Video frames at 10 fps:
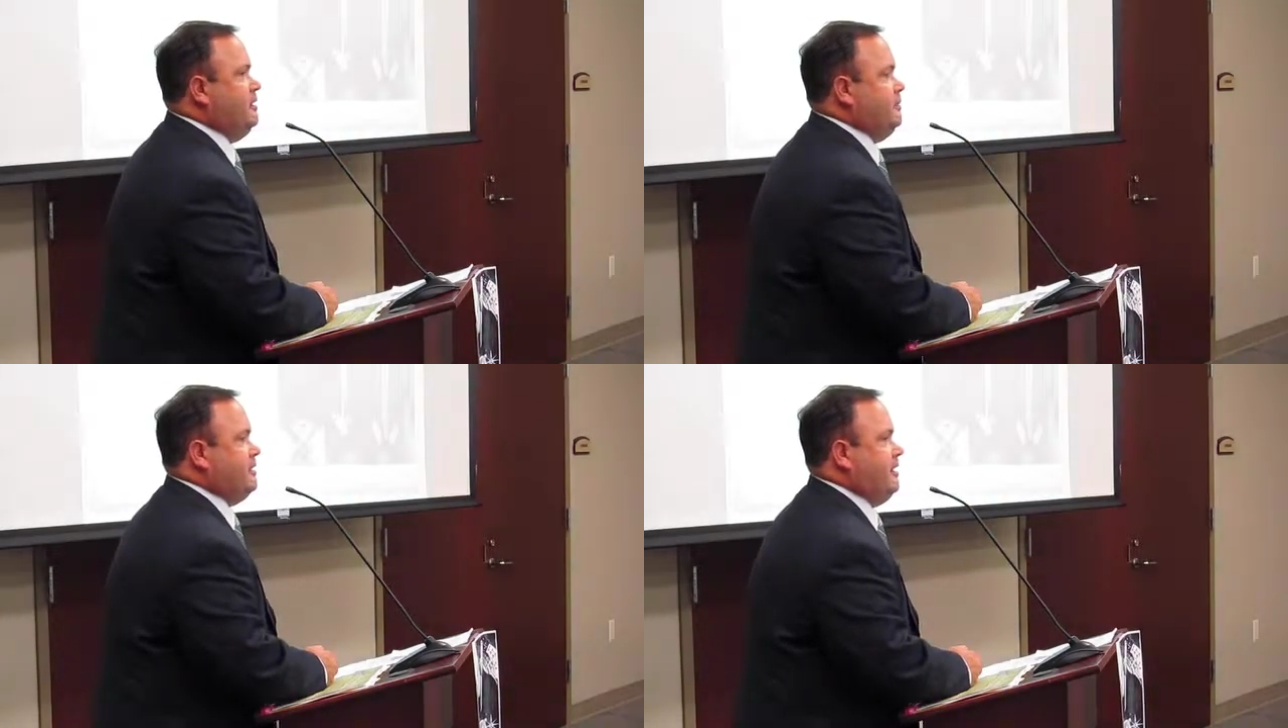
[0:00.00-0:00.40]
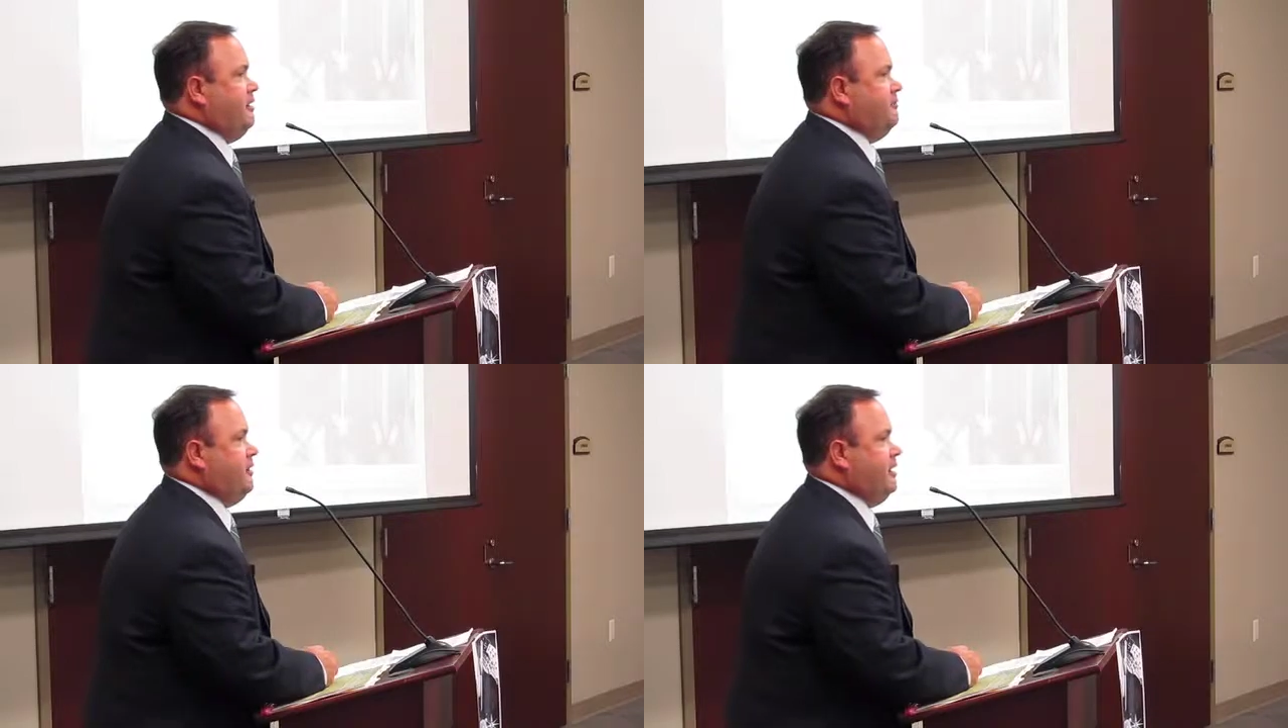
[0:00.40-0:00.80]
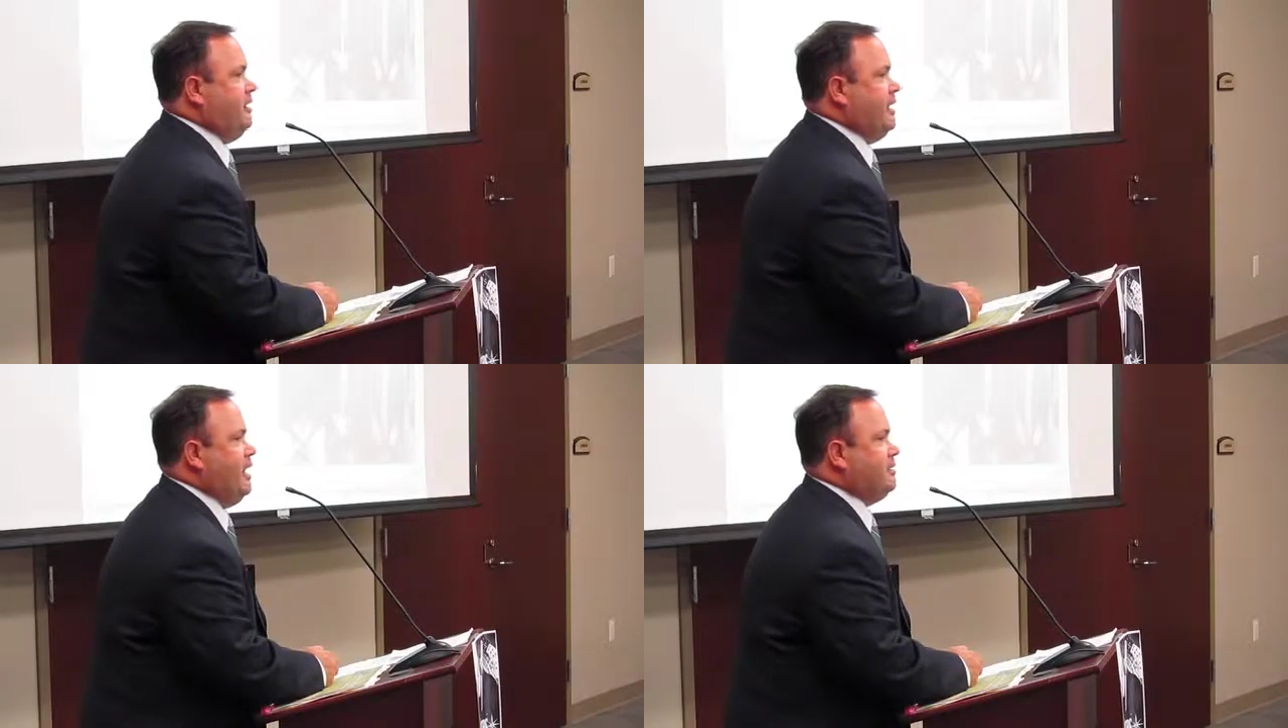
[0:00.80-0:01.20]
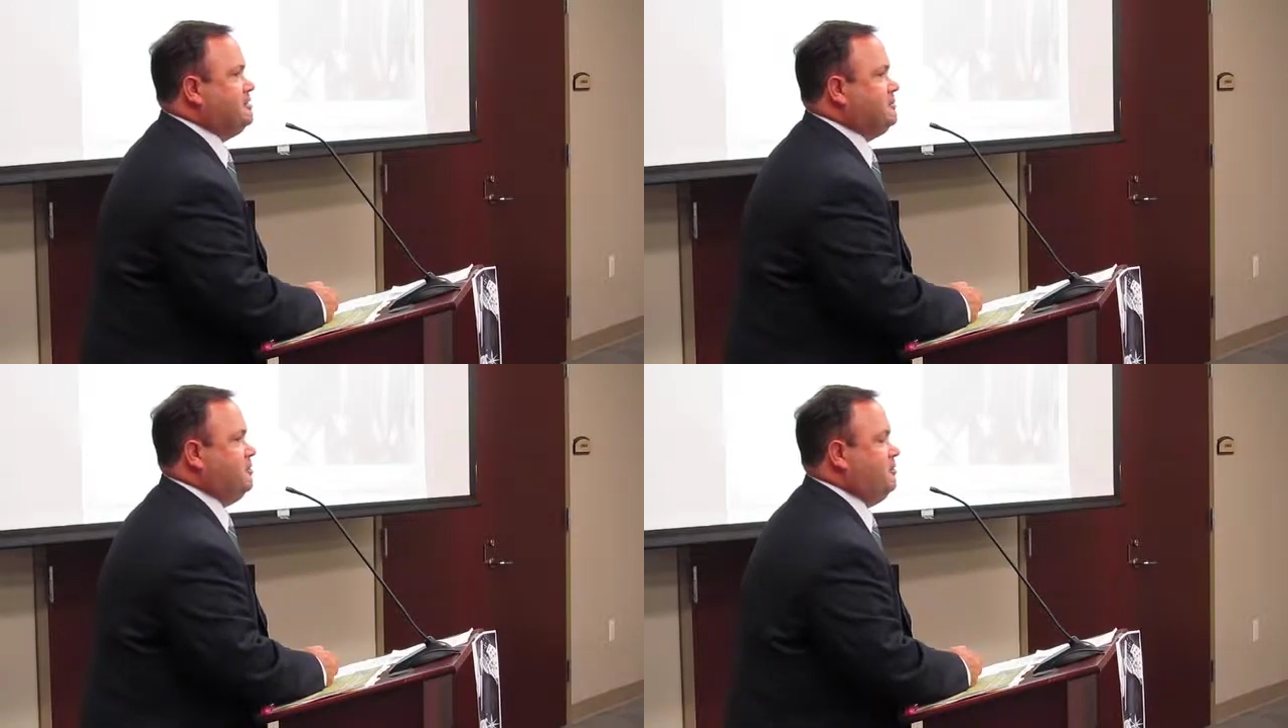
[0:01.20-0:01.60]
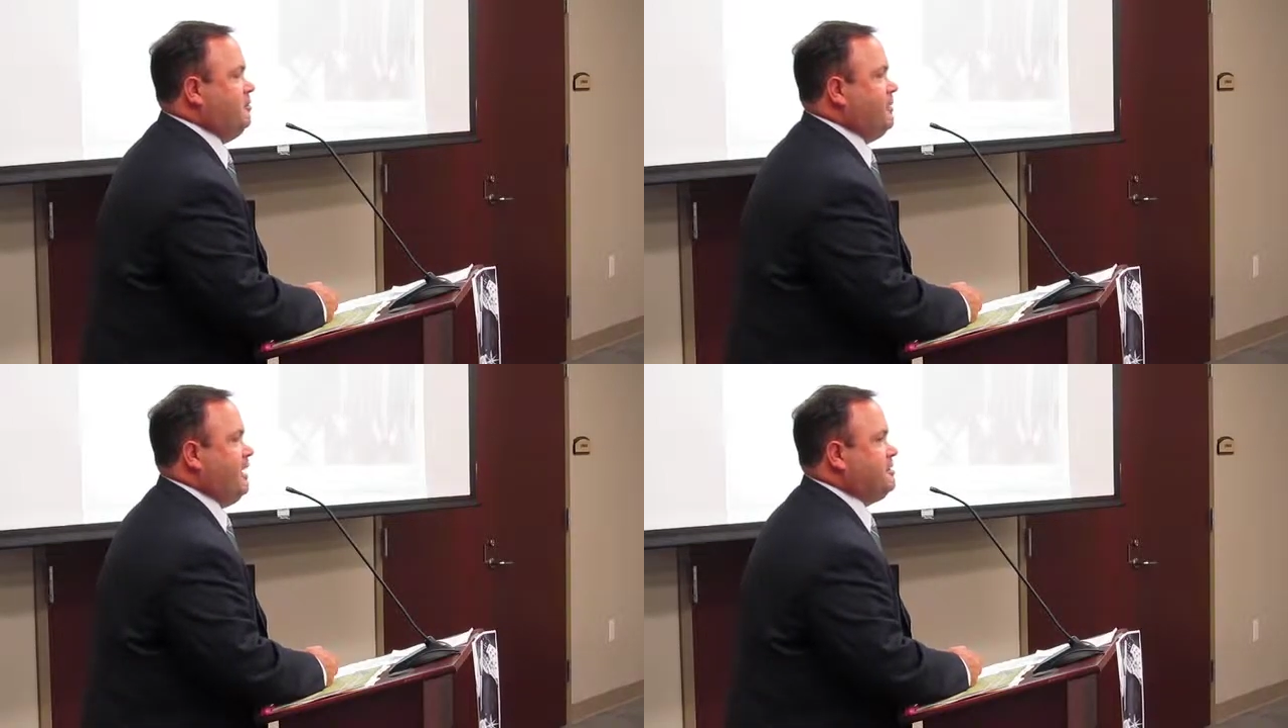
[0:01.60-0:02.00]
but they are very knowledgeable,
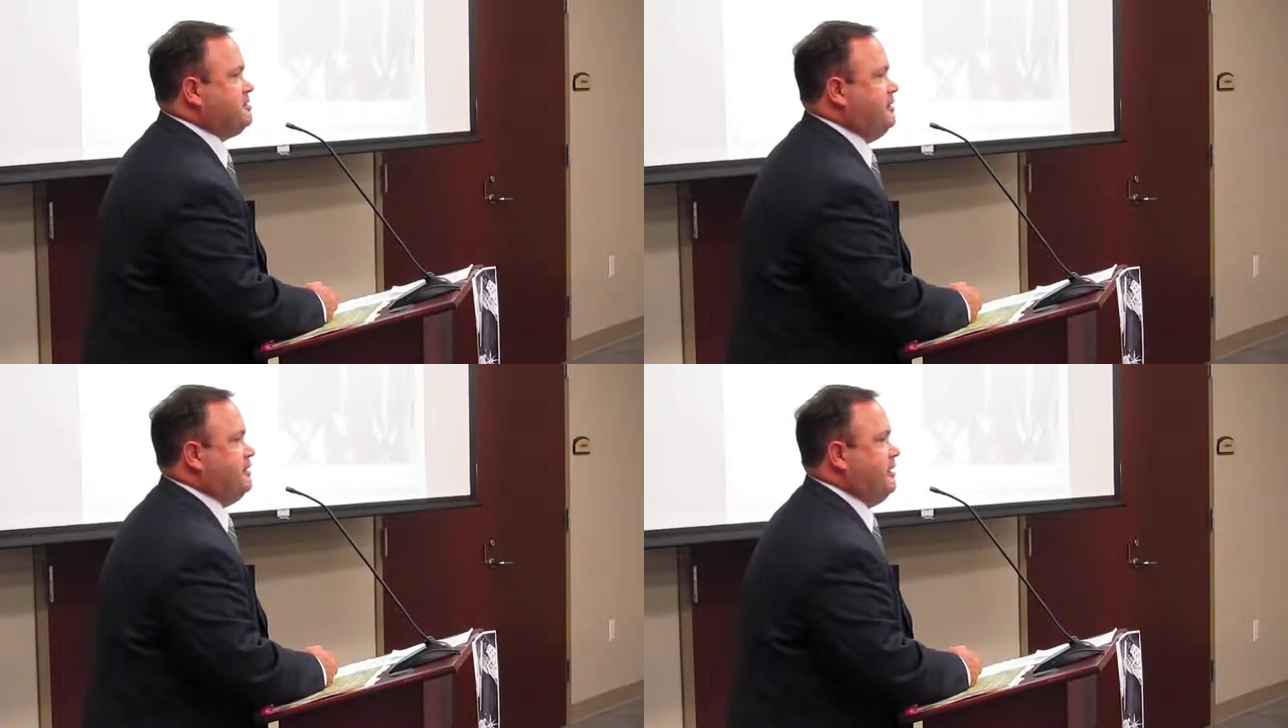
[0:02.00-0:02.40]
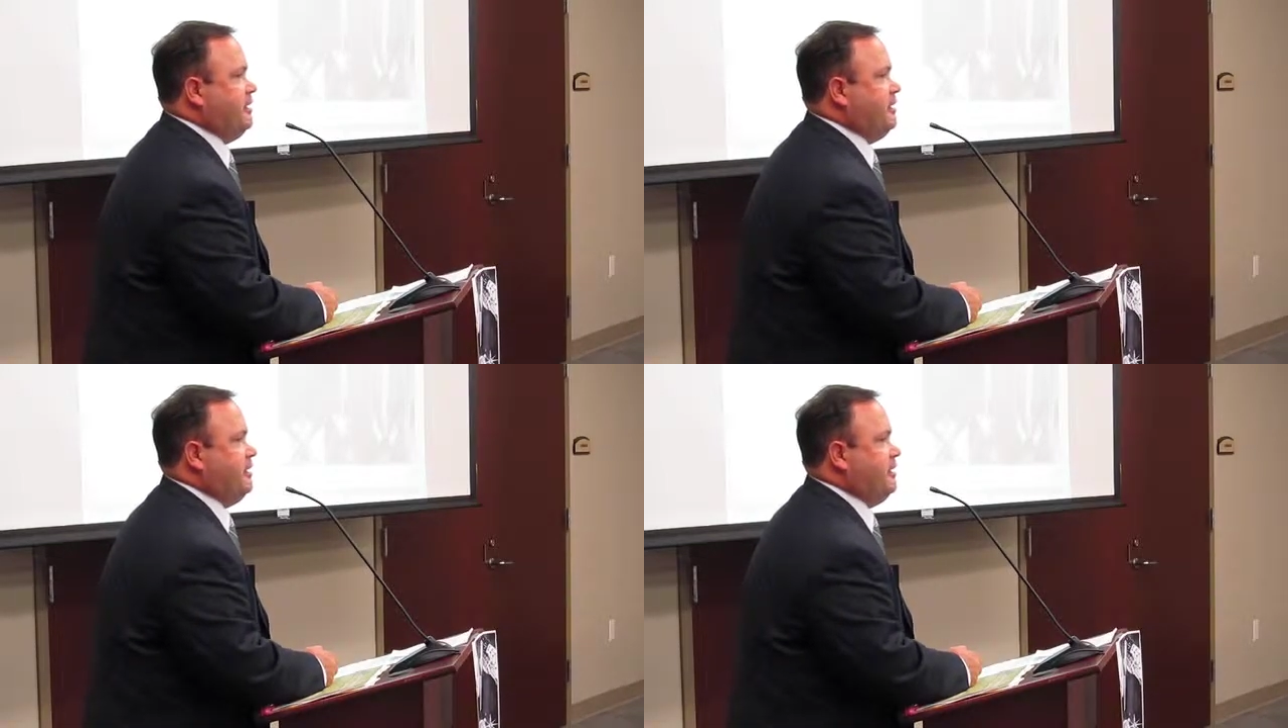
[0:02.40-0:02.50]
they're passionate,